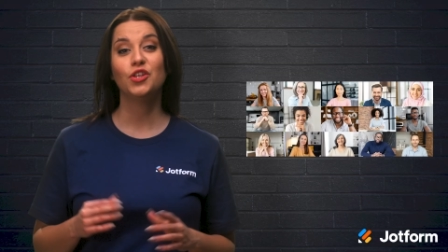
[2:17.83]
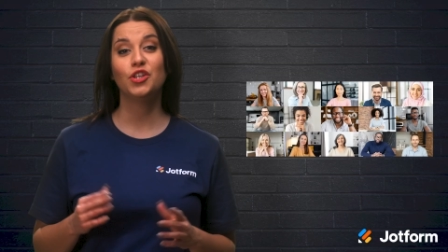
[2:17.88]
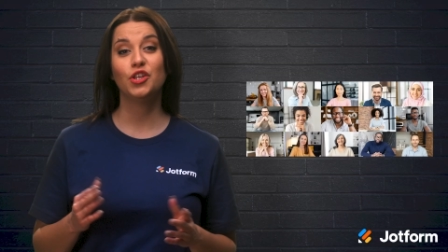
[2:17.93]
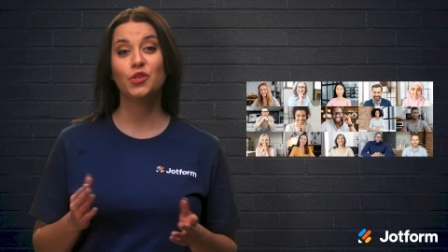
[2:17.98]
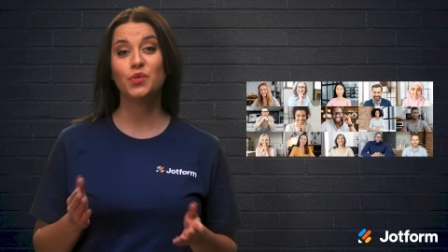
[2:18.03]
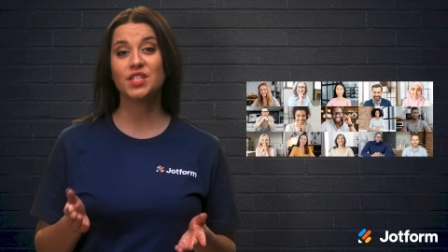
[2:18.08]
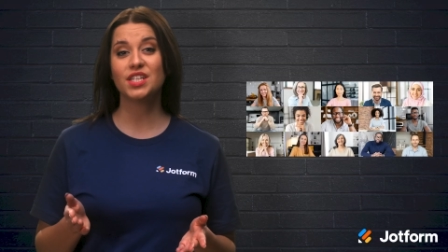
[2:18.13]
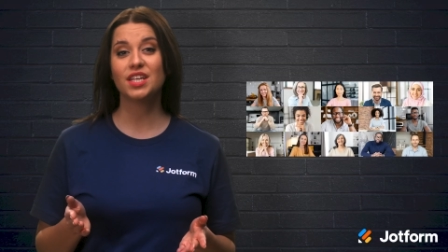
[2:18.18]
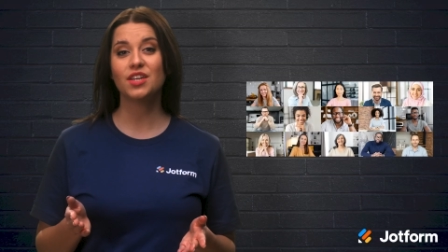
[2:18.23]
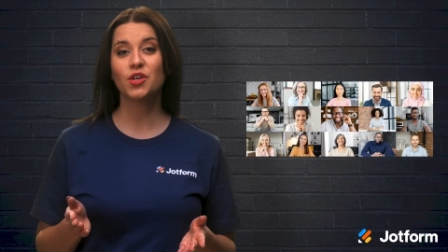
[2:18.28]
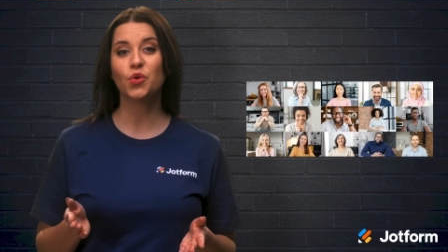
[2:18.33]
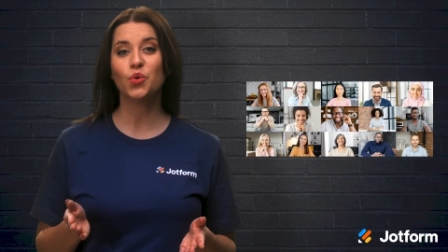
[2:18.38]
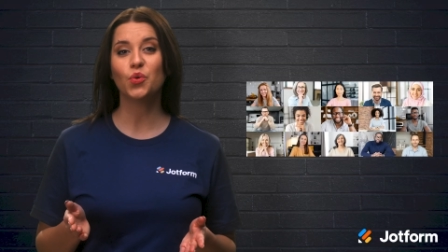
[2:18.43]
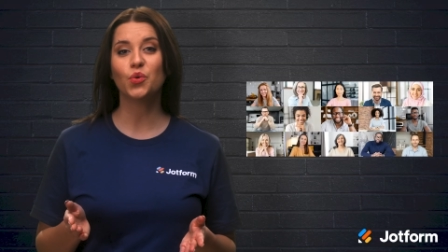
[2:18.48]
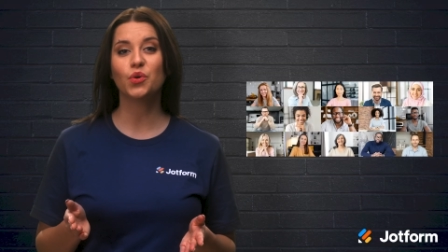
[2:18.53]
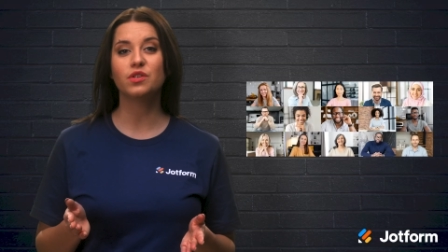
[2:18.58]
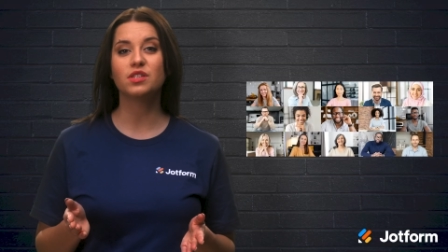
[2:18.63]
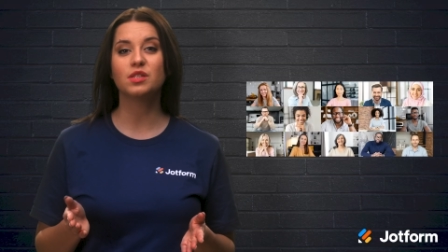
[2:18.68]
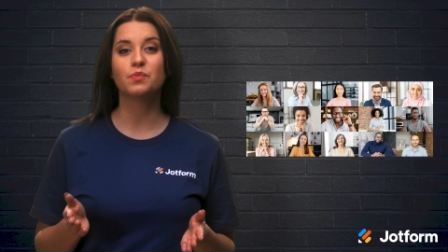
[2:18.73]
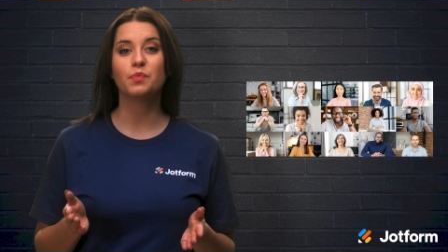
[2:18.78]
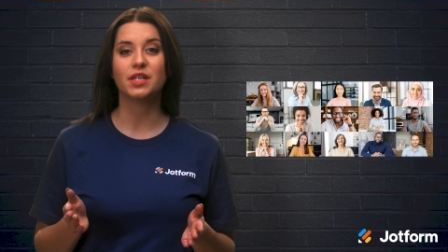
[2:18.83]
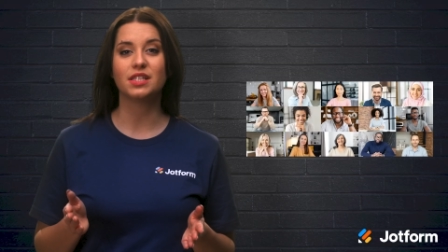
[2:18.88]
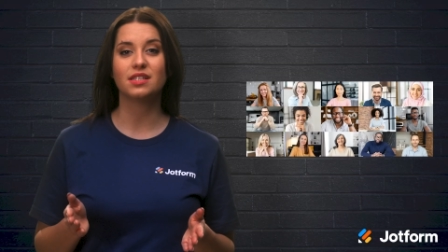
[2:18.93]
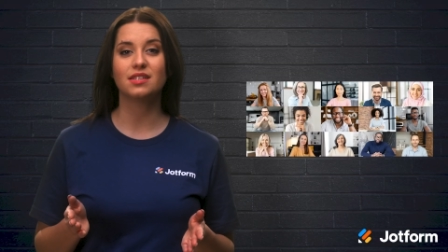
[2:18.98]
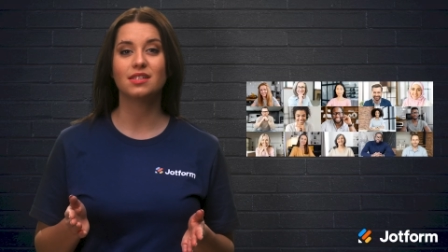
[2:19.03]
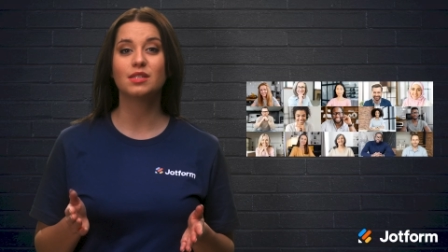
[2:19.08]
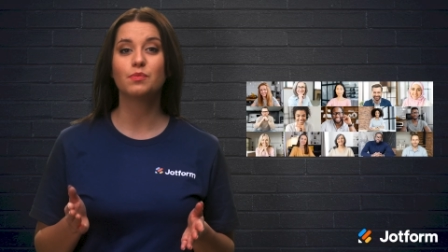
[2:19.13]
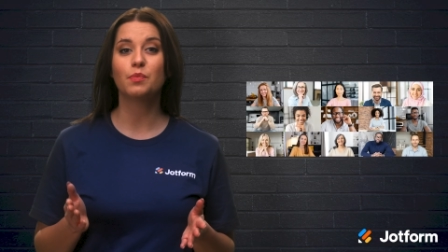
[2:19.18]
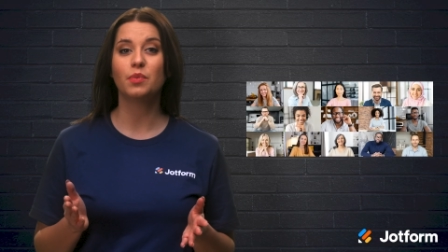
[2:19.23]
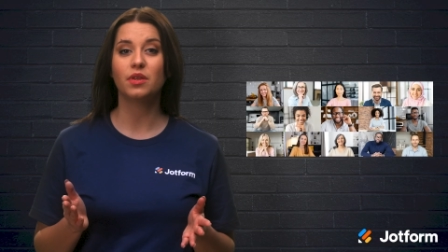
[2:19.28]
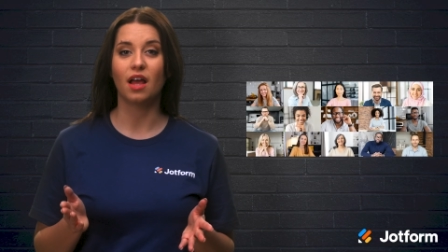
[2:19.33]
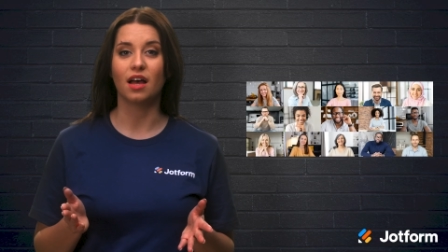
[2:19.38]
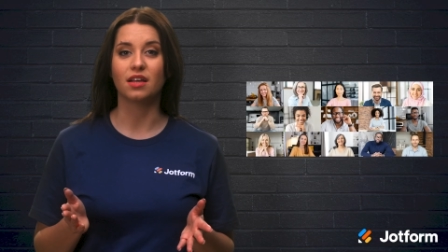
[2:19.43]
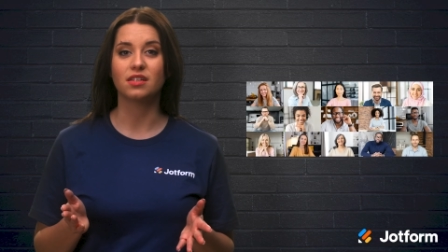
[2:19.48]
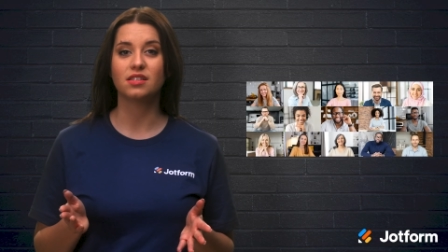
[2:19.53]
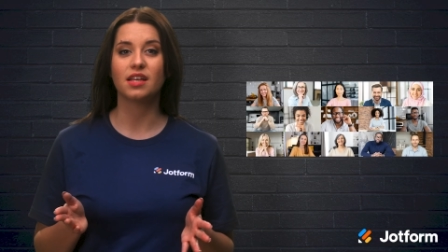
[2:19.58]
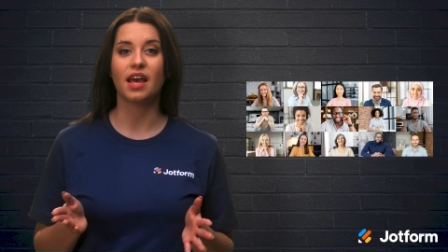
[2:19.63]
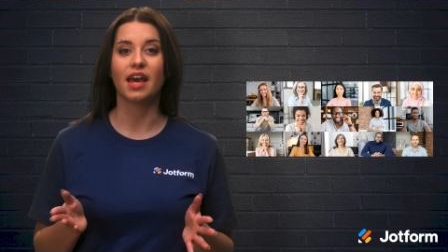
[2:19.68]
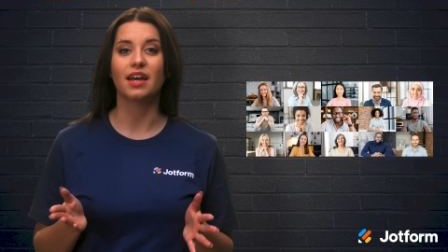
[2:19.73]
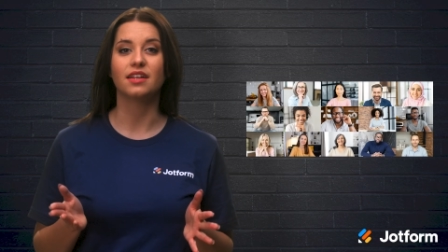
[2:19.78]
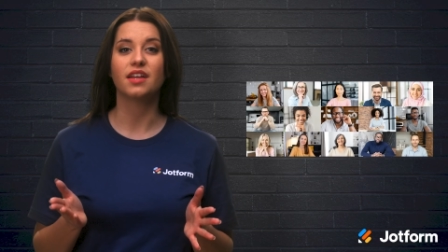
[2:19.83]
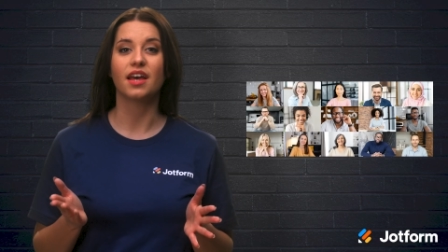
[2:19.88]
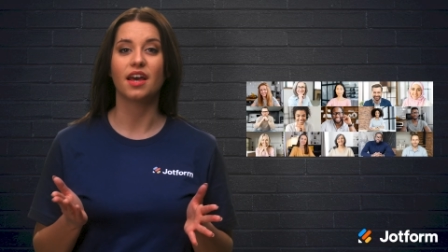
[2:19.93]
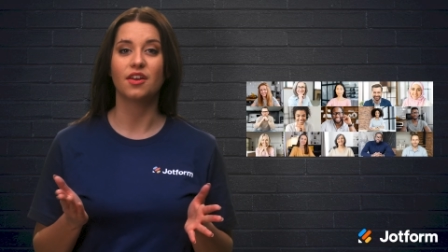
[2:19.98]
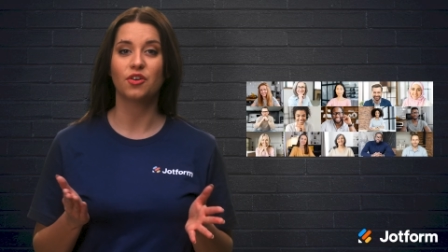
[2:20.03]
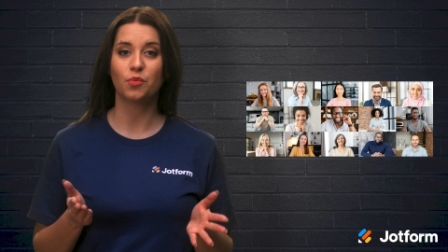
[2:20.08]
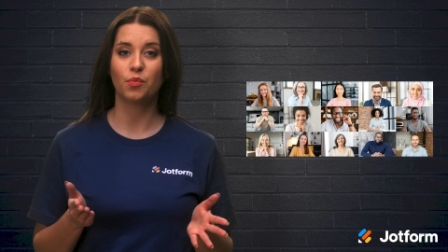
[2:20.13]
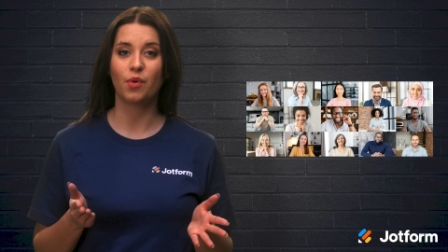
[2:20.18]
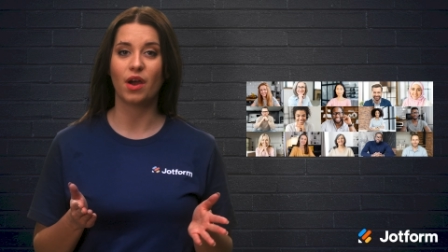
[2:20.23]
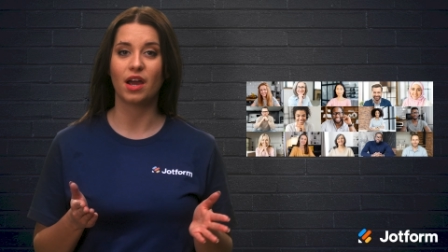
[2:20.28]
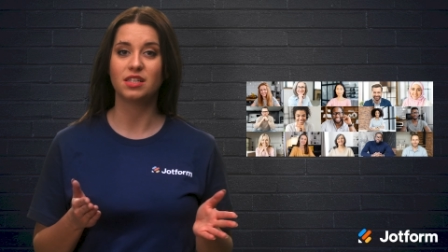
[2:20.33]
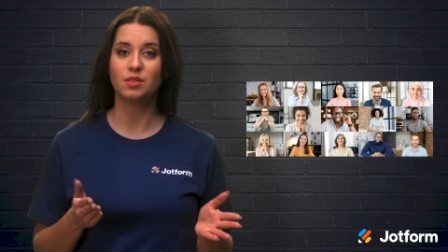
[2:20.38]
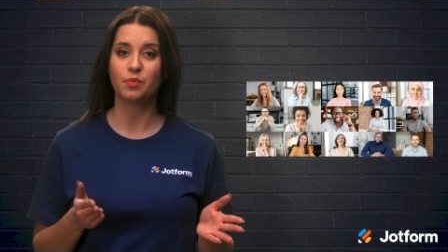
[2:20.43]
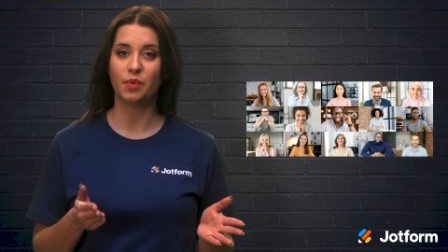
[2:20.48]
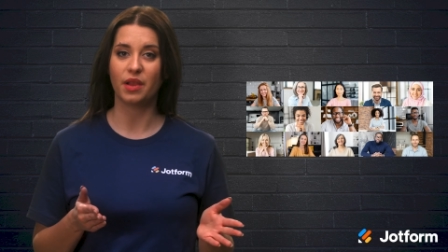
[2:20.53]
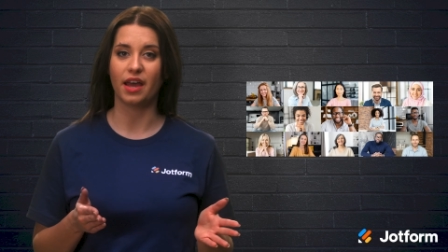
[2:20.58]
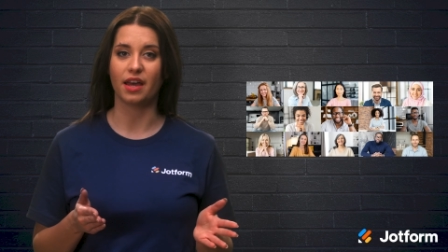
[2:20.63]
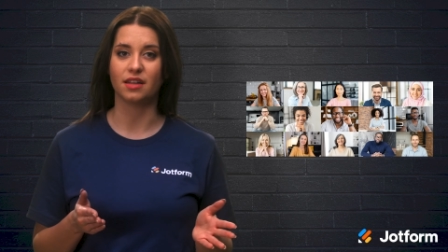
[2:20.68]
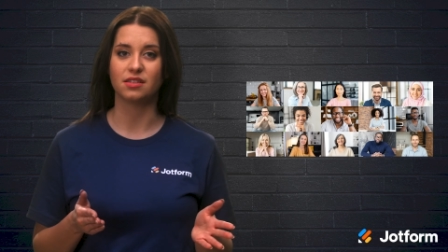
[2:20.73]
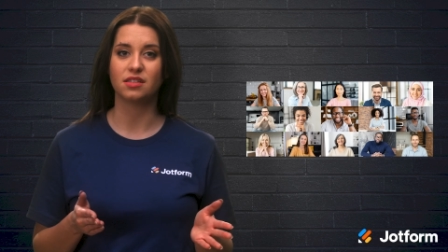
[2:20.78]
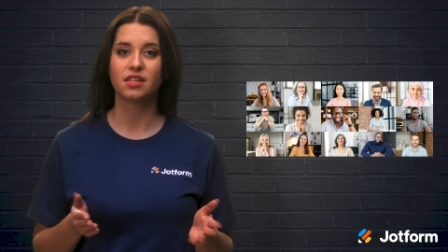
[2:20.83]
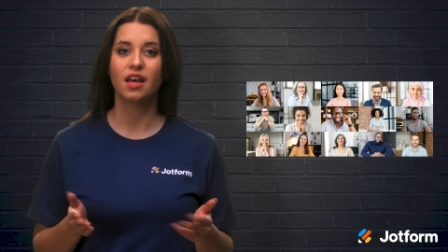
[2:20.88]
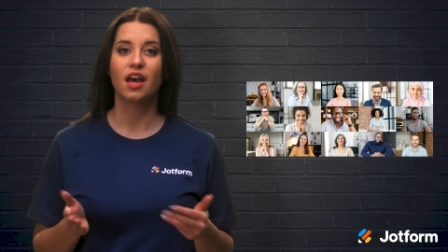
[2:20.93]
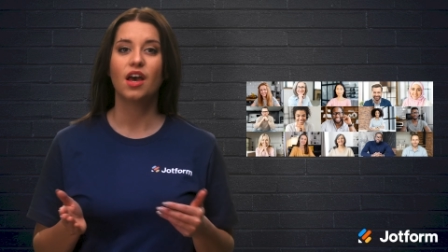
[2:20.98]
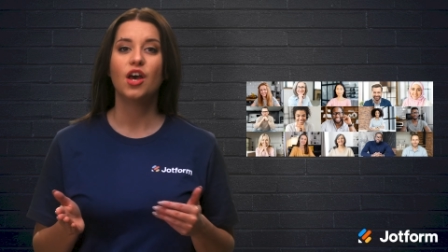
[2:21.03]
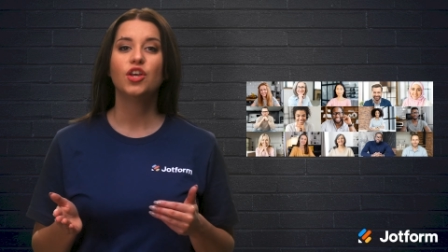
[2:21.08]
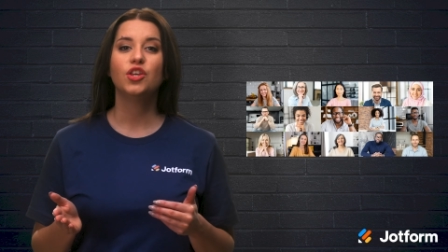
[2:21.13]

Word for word: Using Google's Business Plus and Enterprise plans,